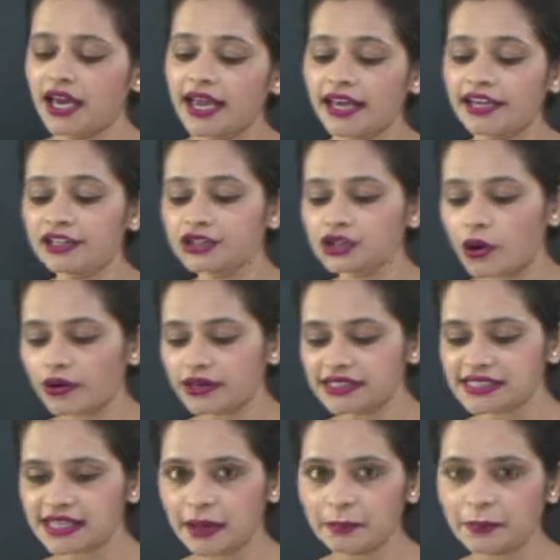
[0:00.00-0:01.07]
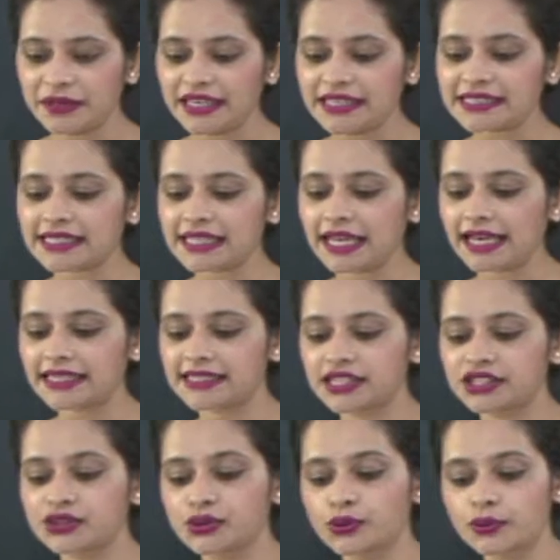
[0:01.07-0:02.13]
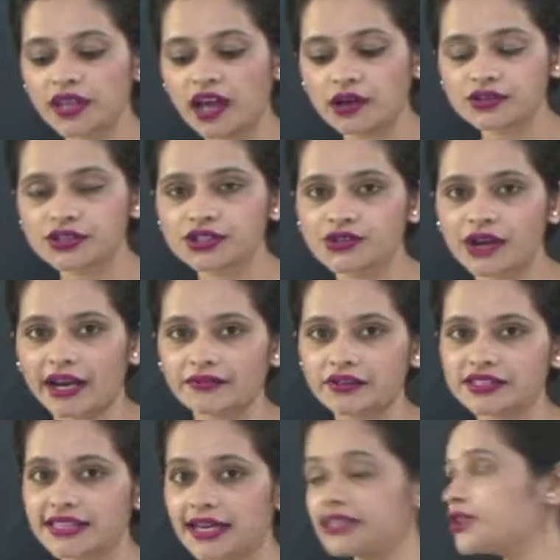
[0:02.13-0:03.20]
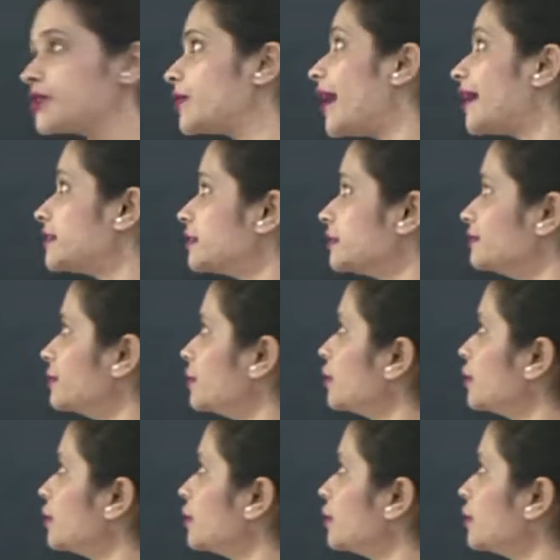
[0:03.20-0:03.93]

An insurance company selected two thousand drivers at random,